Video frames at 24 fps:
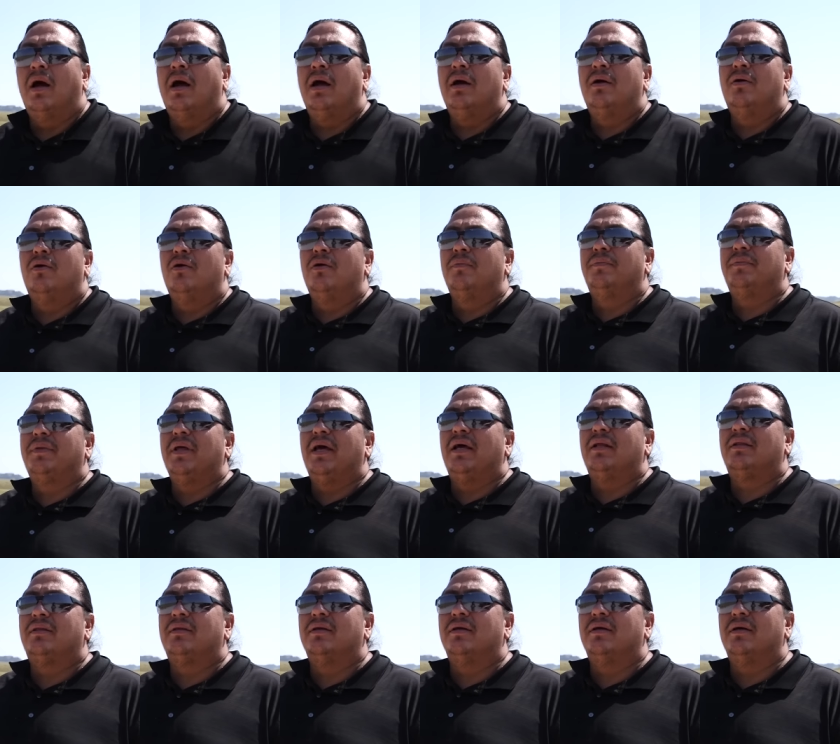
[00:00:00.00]
I hope
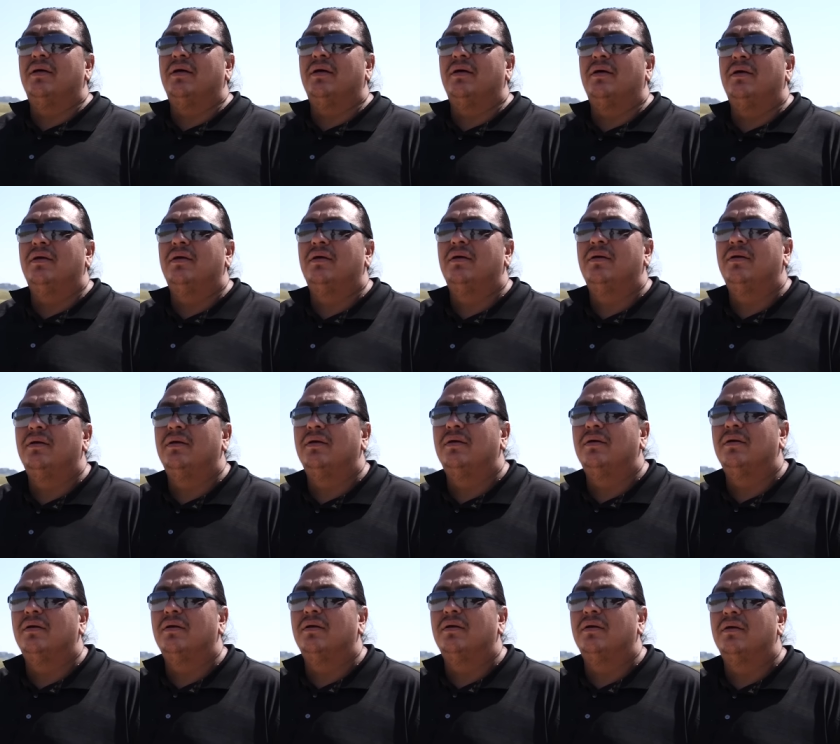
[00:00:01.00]
that the
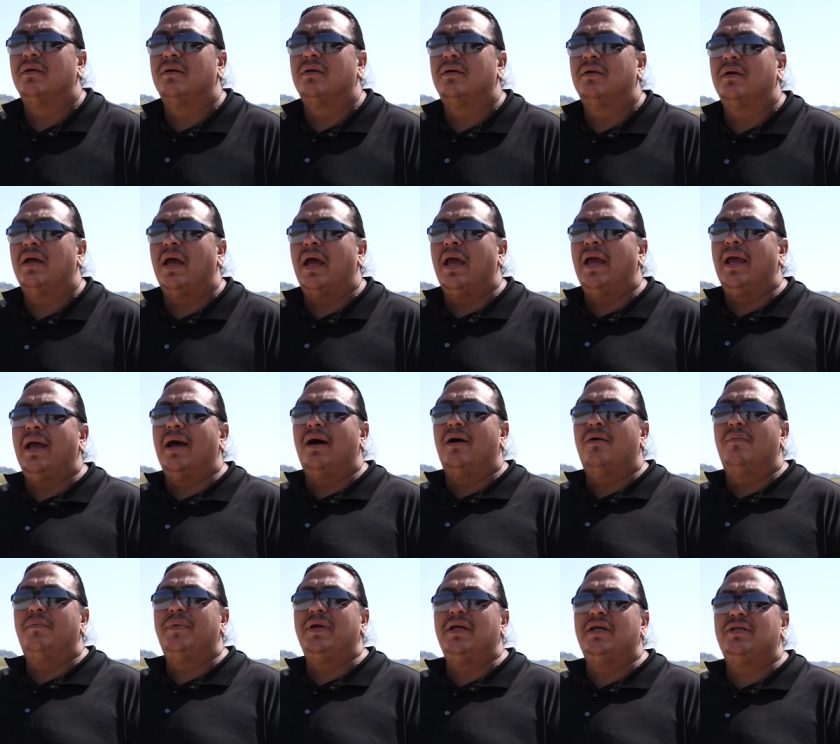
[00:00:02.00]
A
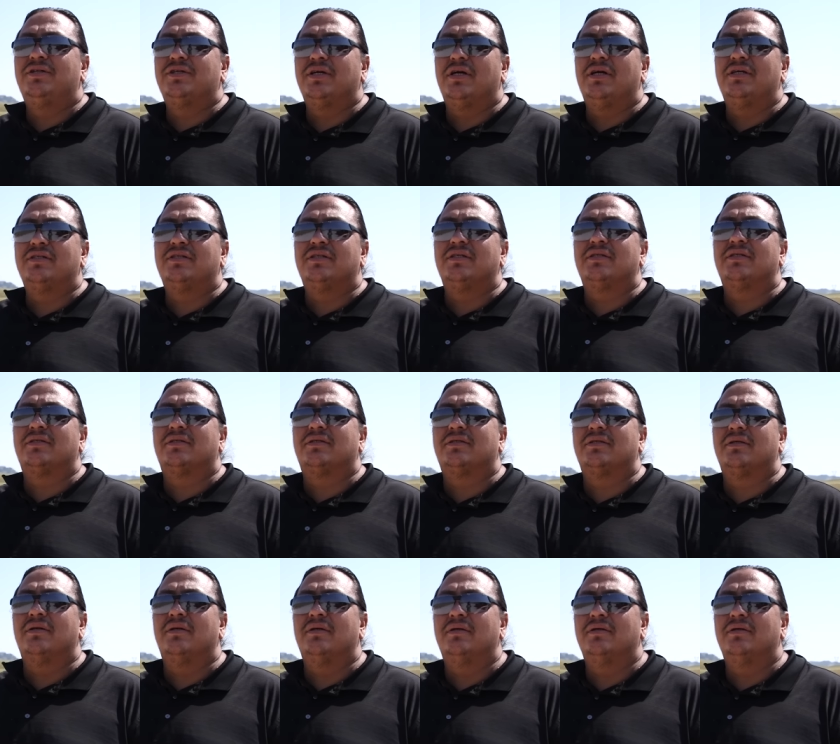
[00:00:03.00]
L B judges